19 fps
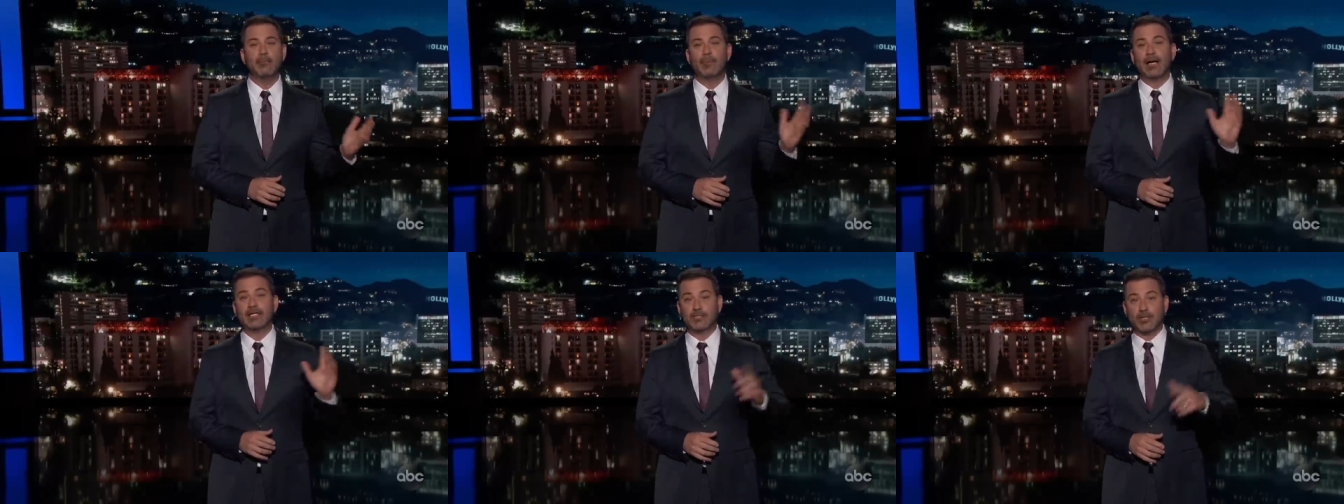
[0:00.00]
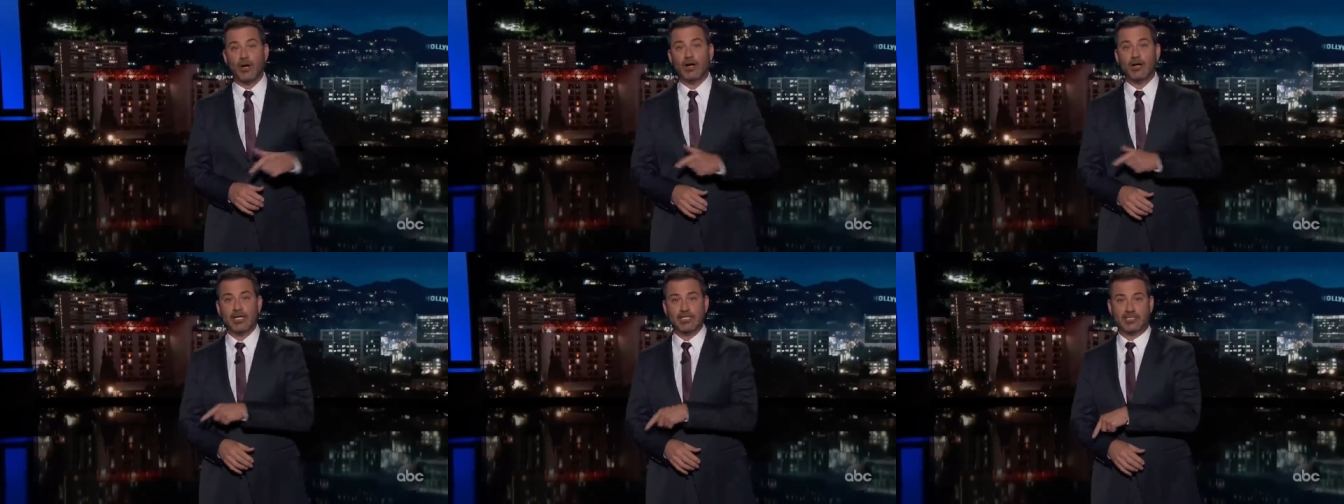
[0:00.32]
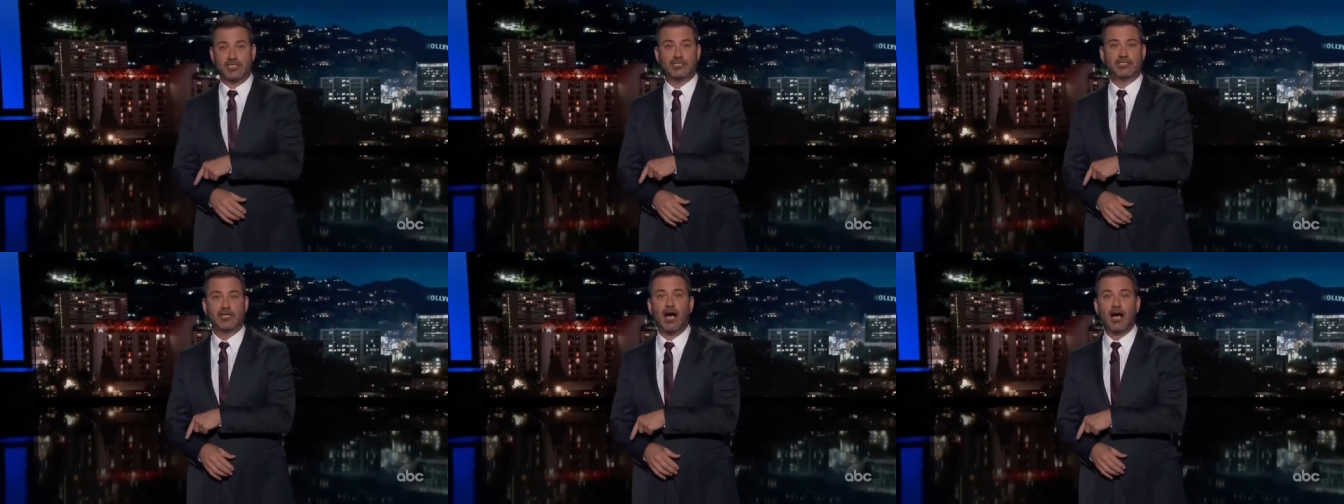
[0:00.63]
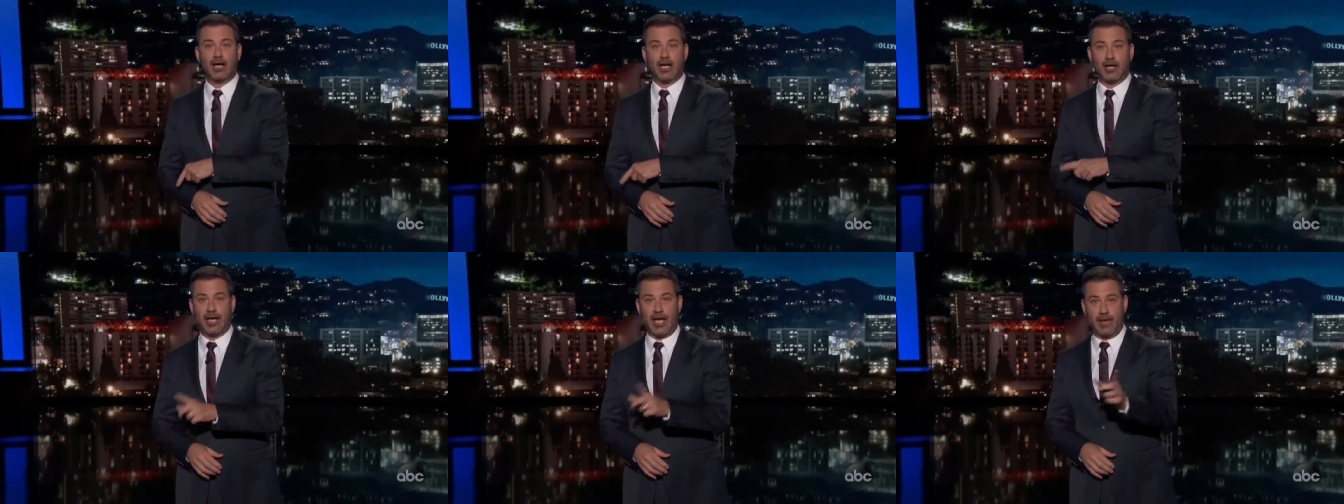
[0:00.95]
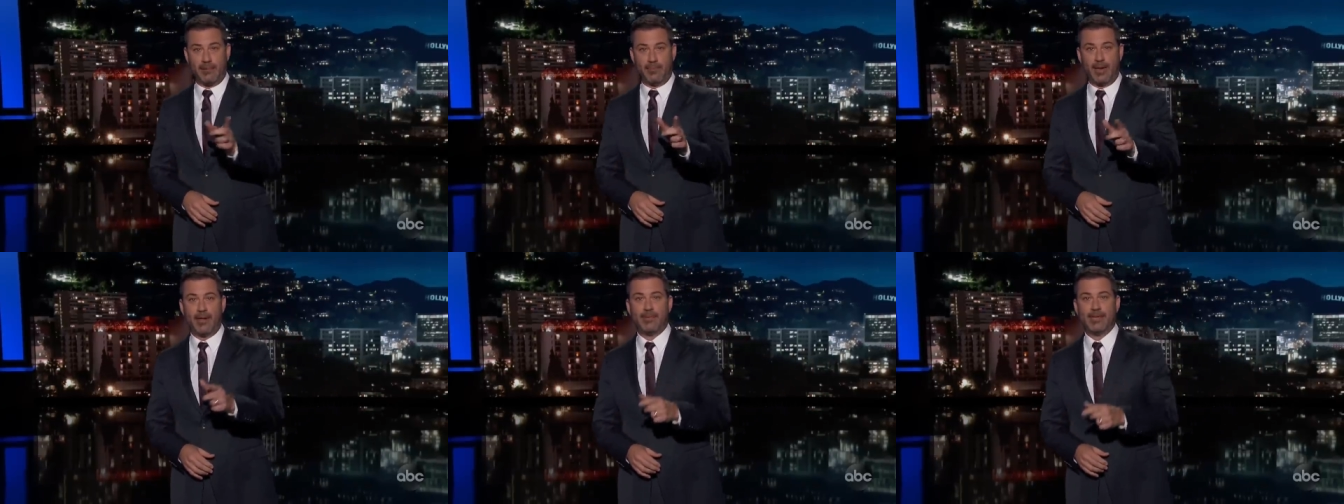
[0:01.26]
My daughter has a soccer
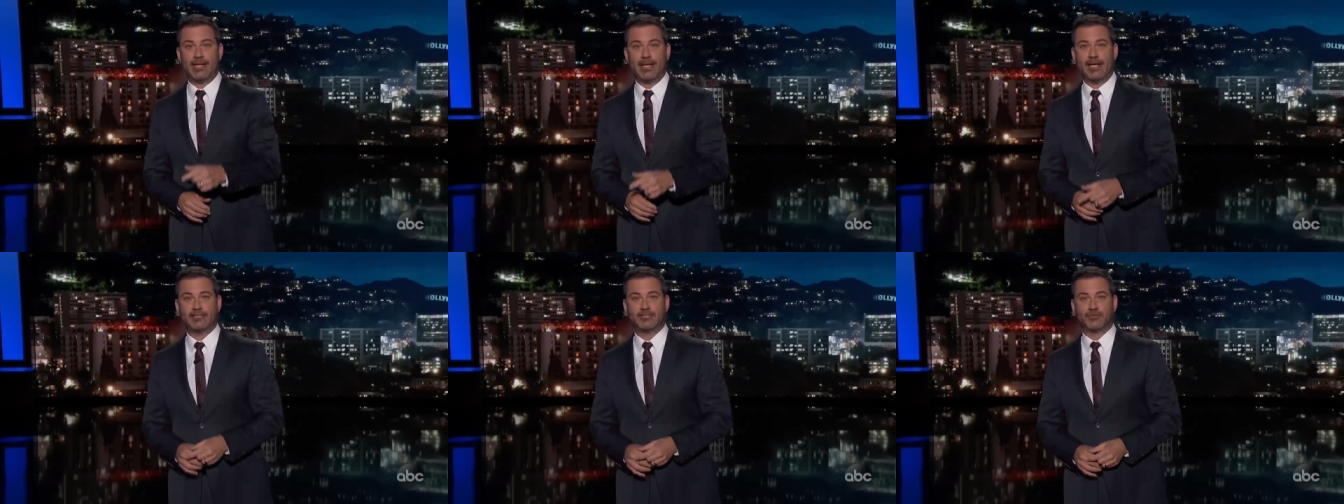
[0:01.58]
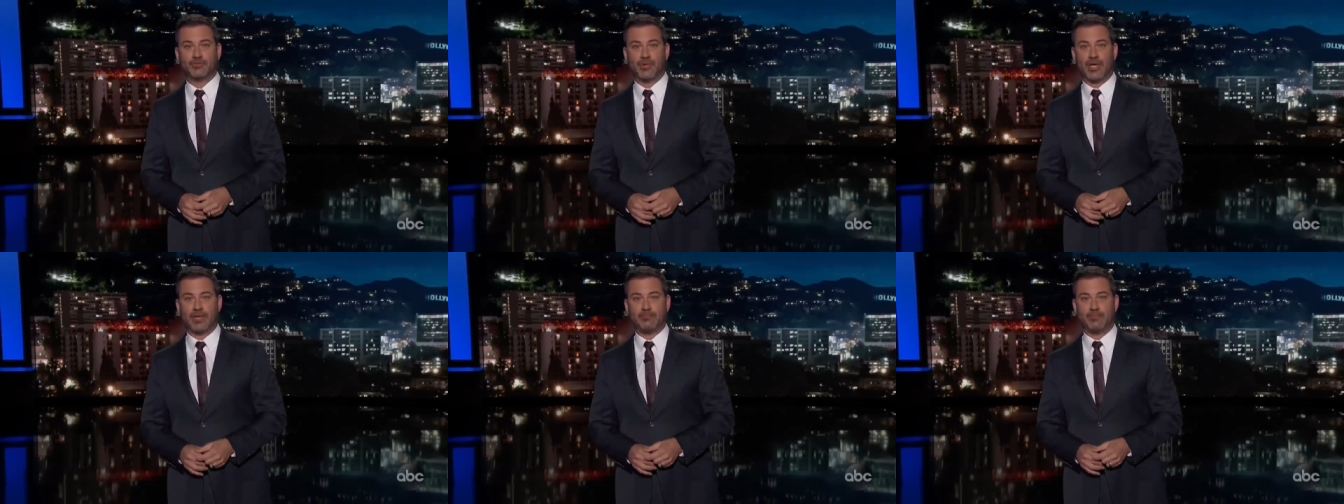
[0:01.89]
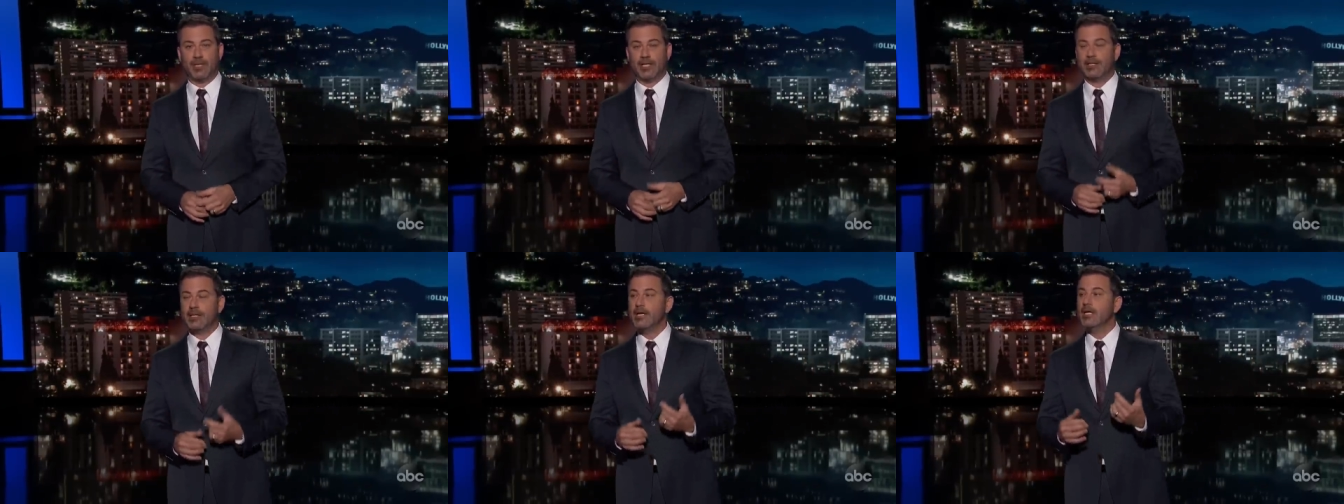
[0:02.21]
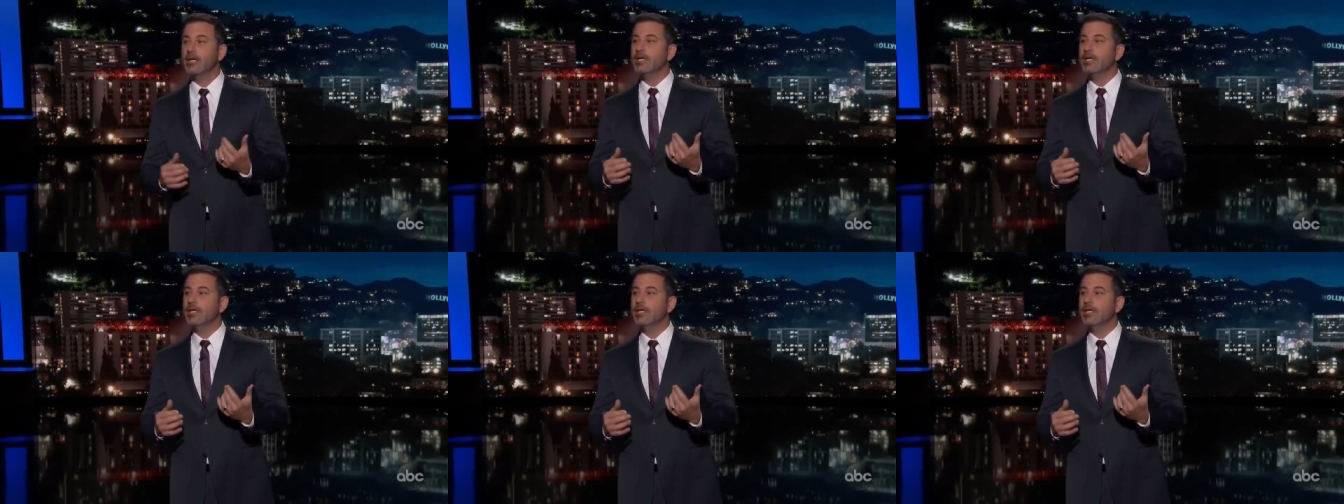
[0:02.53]
game, maybe next week, but